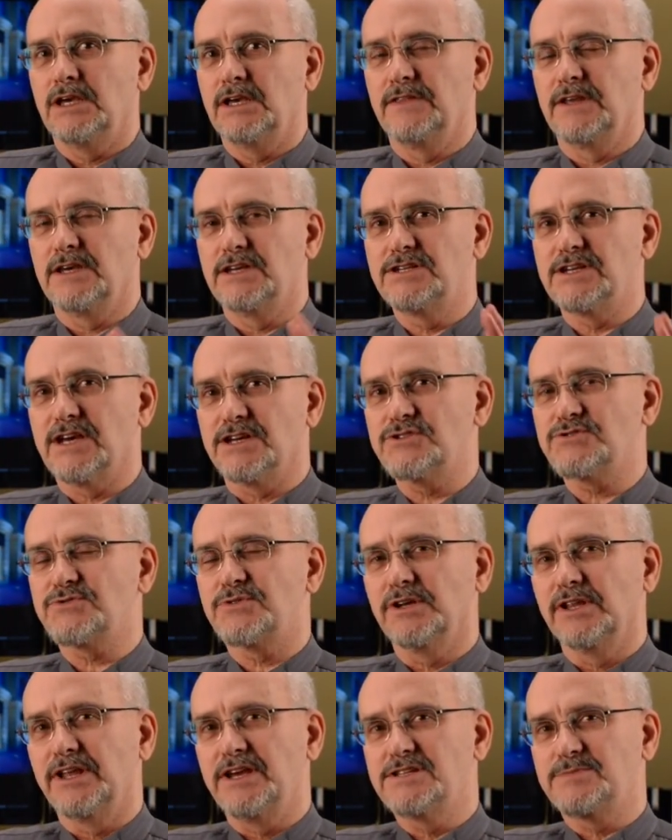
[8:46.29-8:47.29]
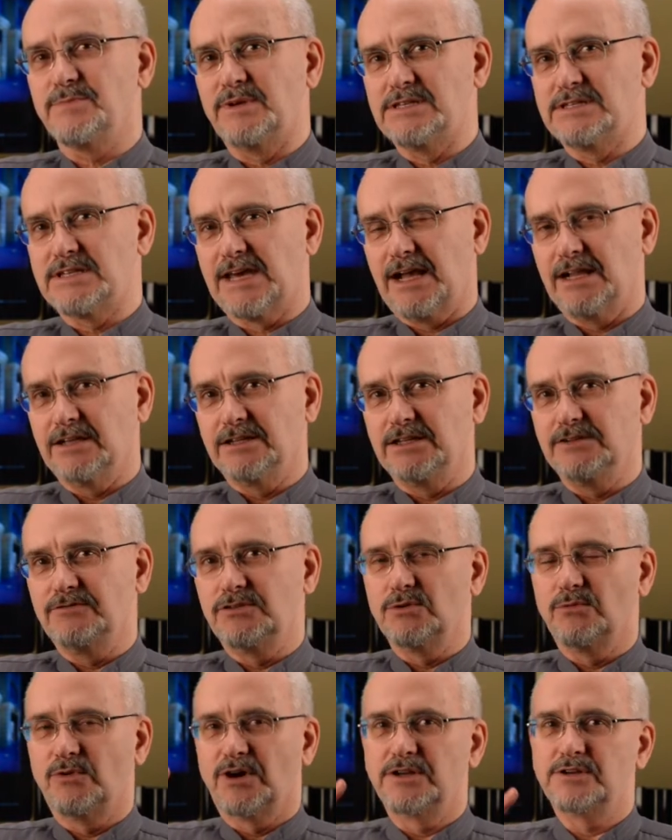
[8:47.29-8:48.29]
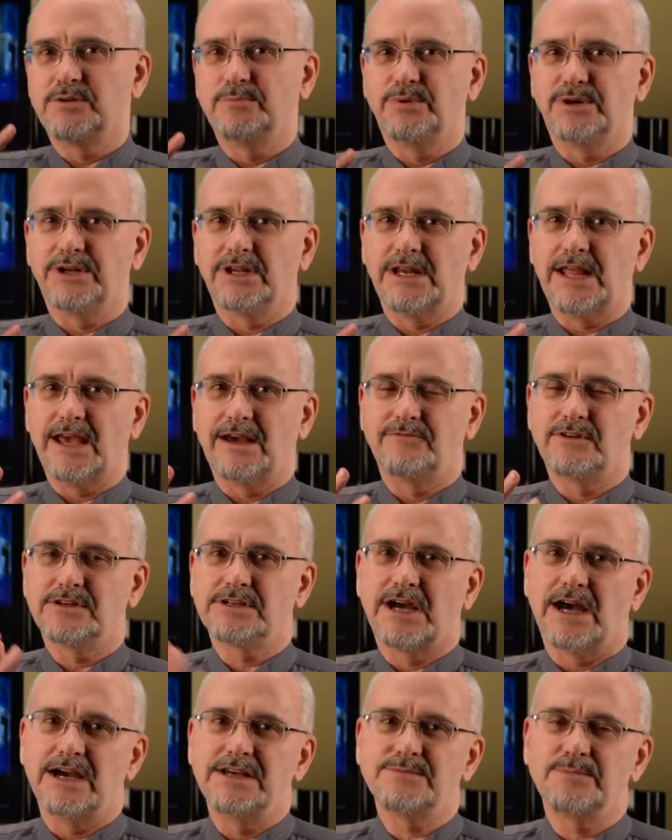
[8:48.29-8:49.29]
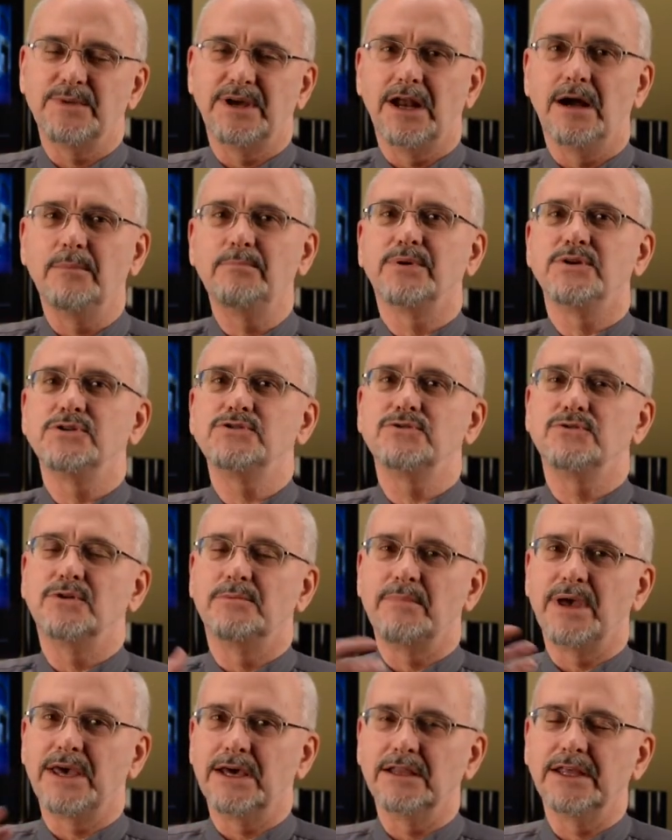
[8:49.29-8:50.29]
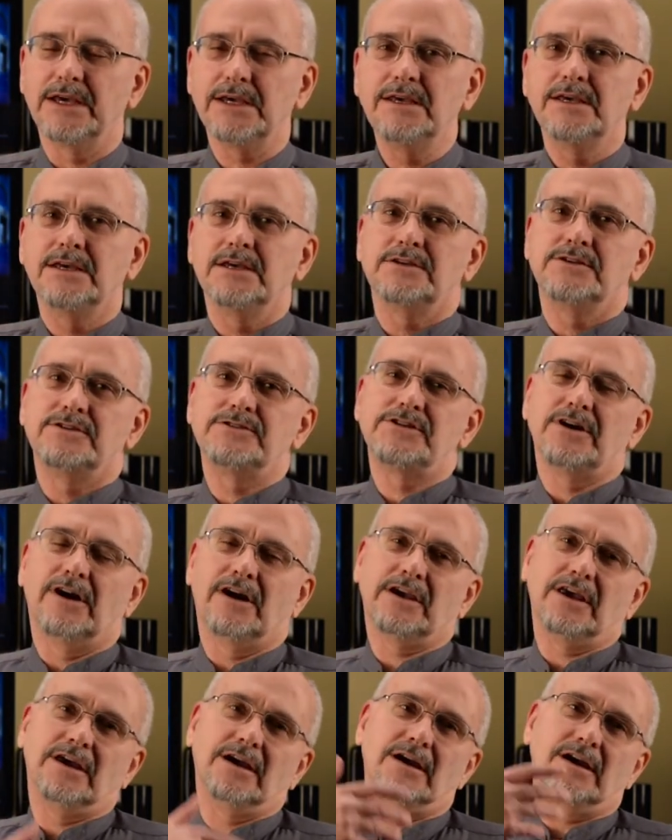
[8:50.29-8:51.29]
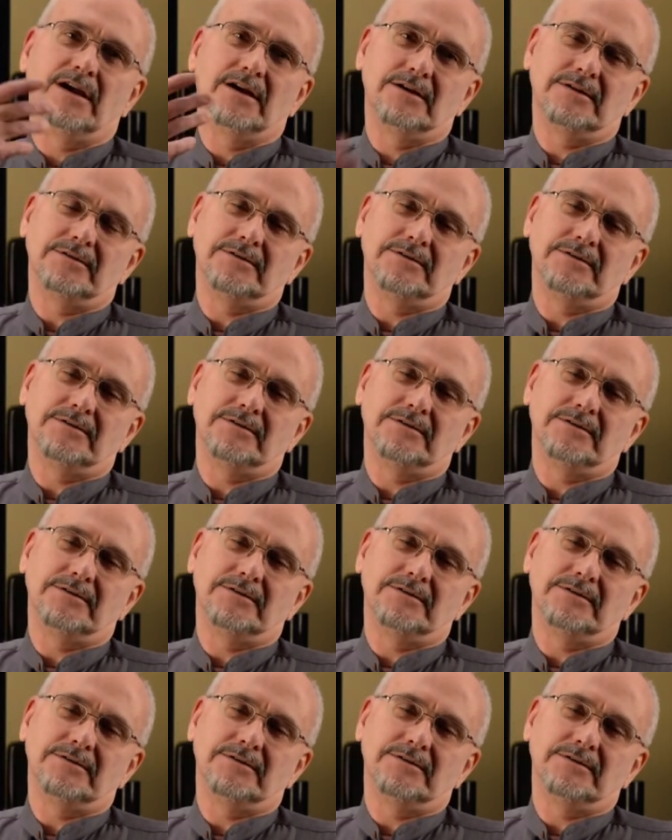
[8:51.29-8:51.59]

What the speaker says: In the industrial age mentality, if you wanted to put an advertisement up or do a mailing, you're talking